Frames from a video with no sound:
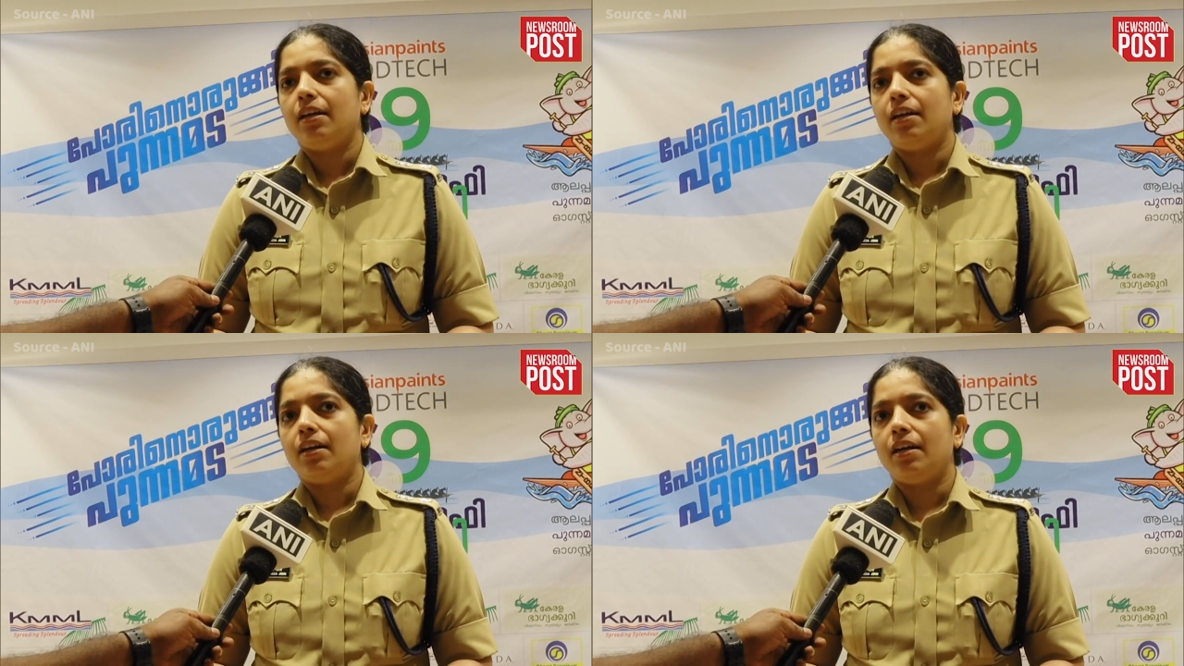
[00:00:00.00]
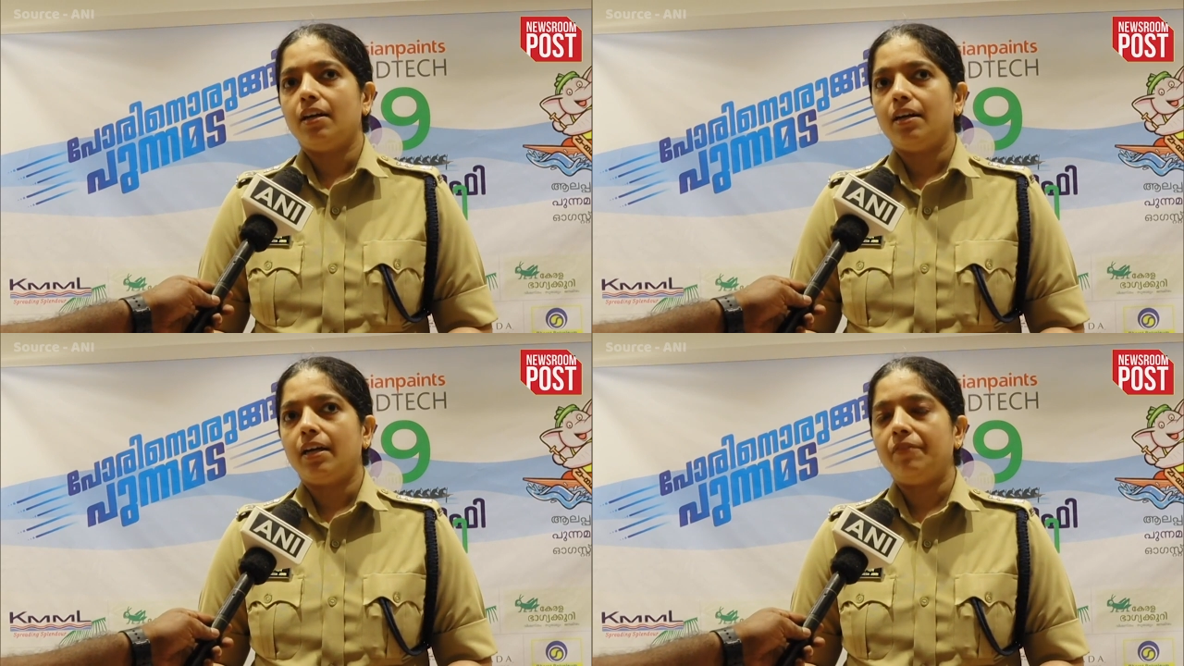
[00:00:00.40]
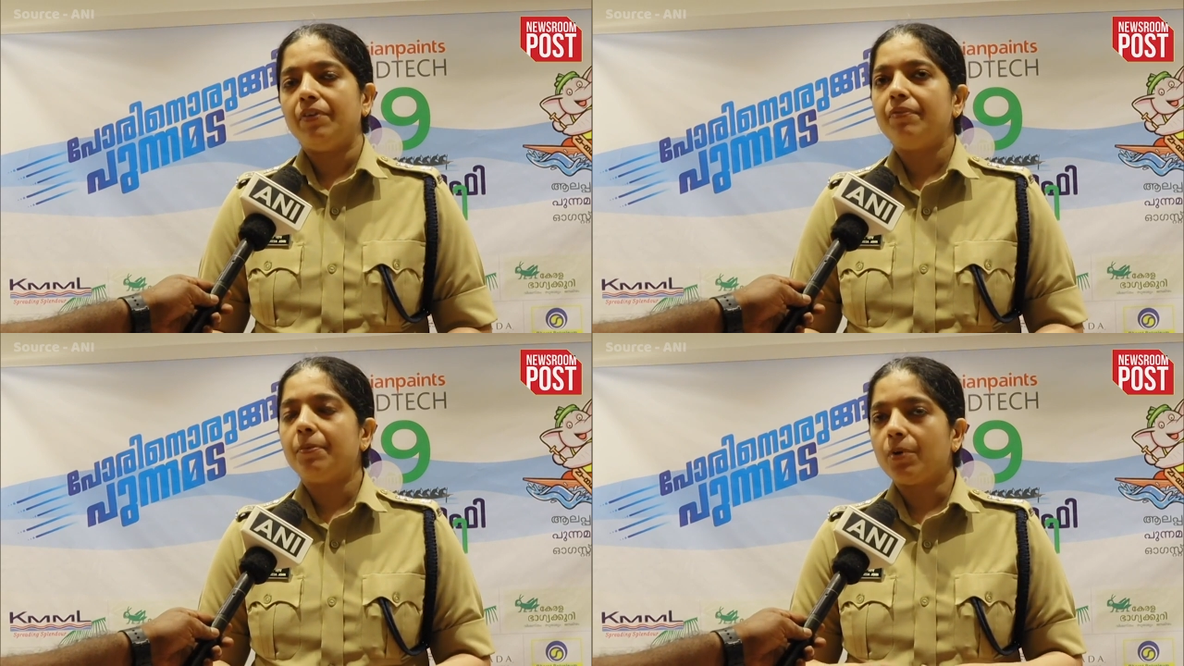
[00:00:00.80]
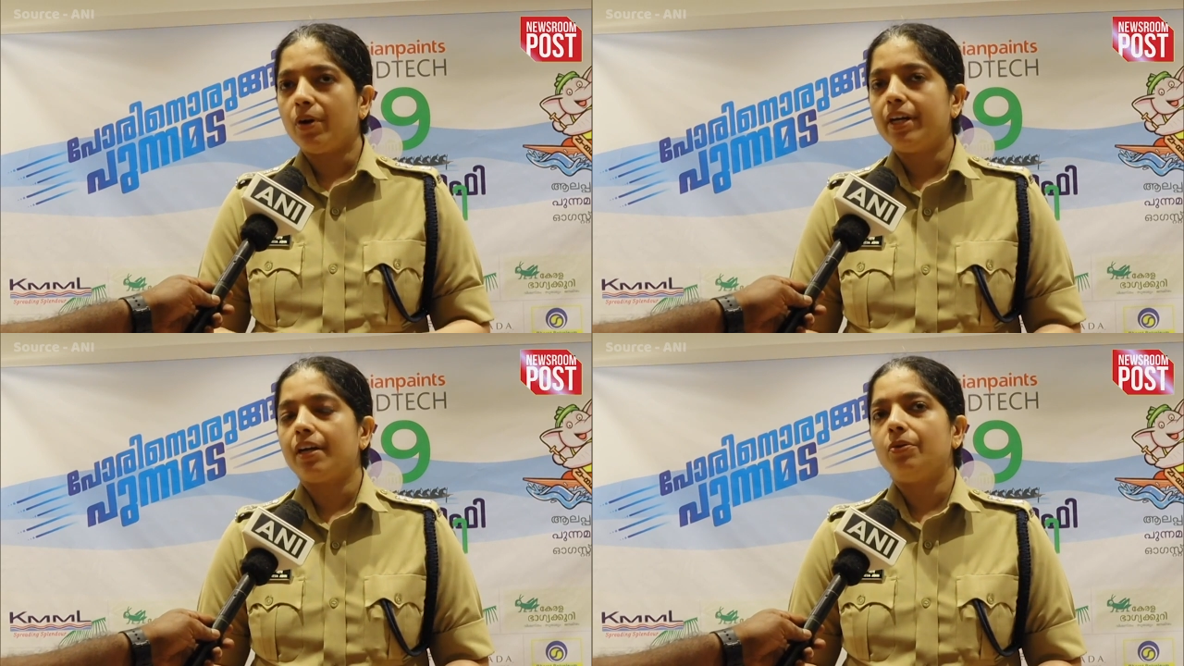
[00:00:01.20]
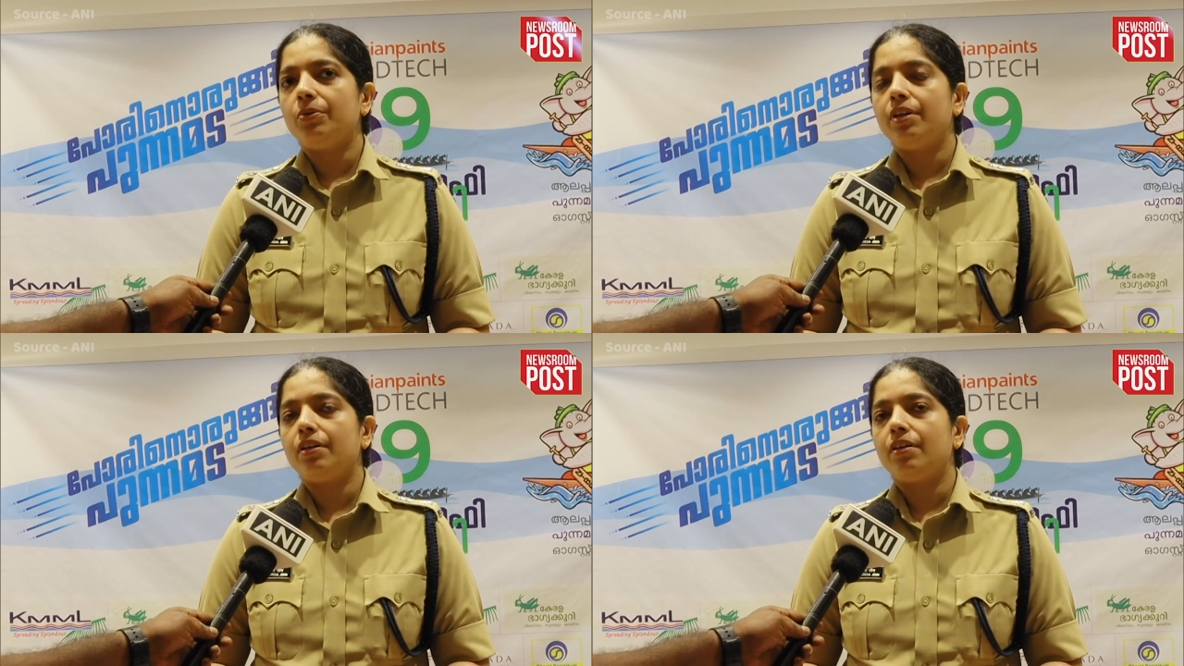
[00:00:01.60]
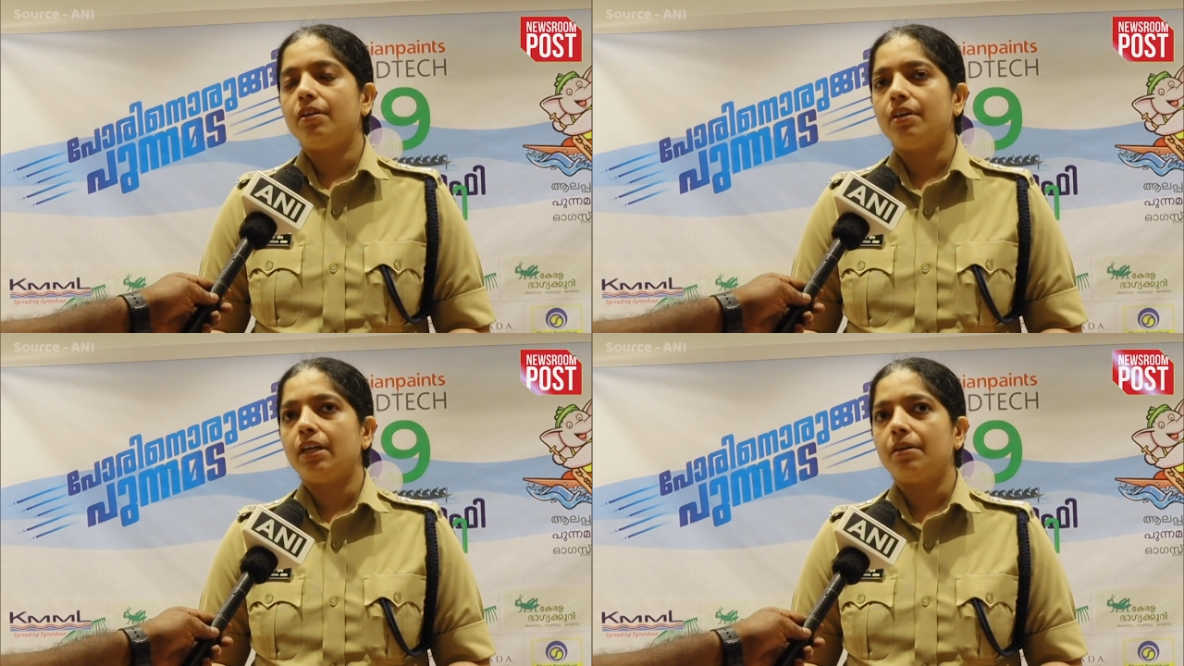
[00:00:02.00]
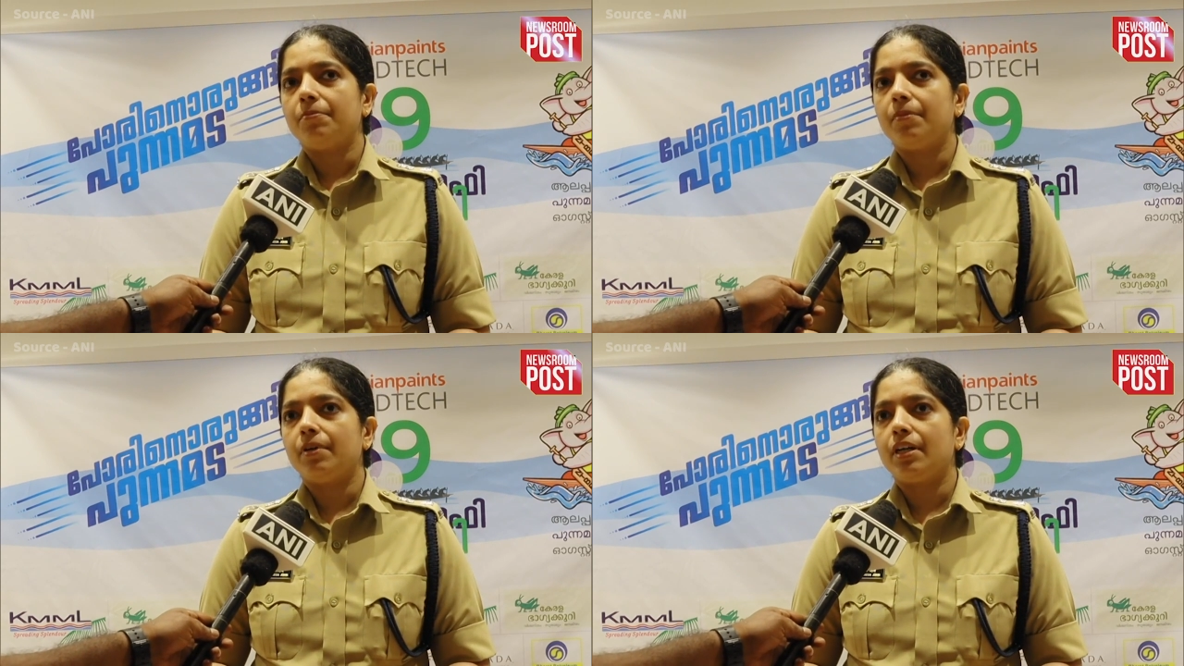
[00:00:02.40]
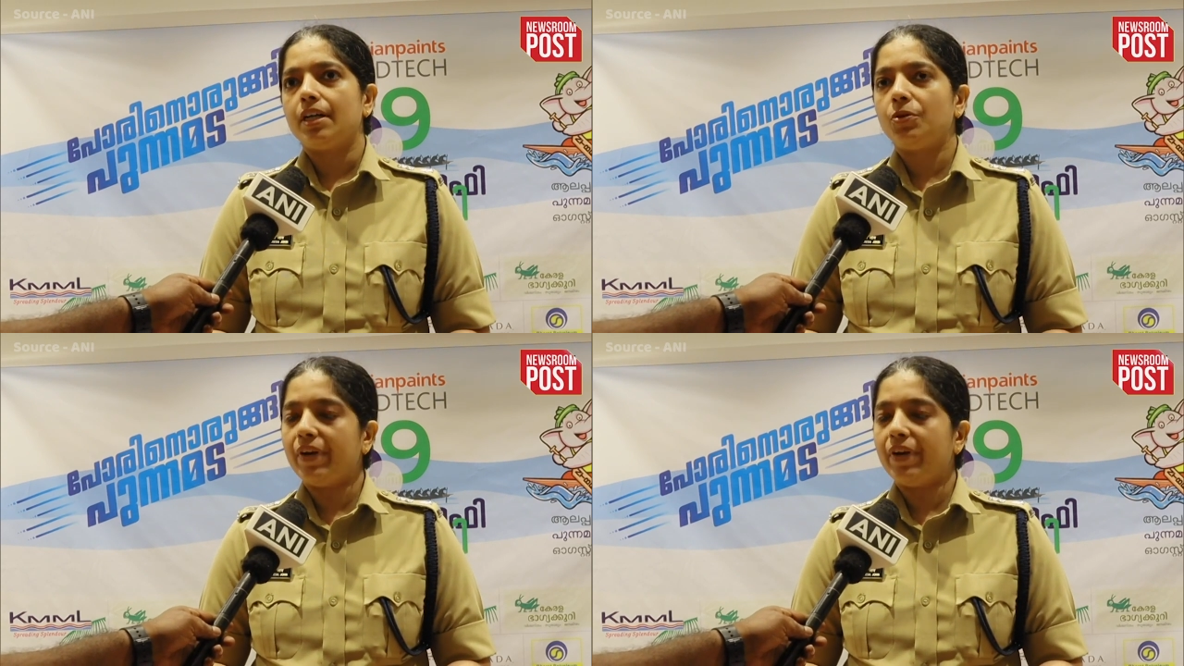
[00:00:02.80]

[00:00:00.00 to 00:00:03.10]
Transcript: Uh, and we have deployed around um, uh,